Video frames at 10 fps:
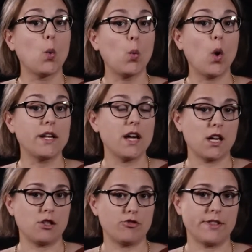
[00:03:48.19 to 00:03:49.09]

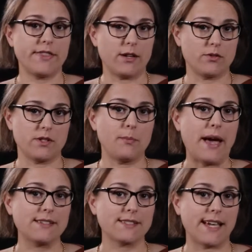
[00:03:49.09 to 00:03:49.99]
100,000
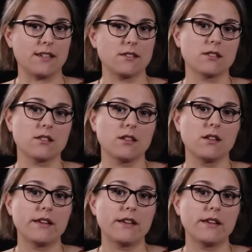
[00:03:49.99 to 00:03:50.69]
pascals.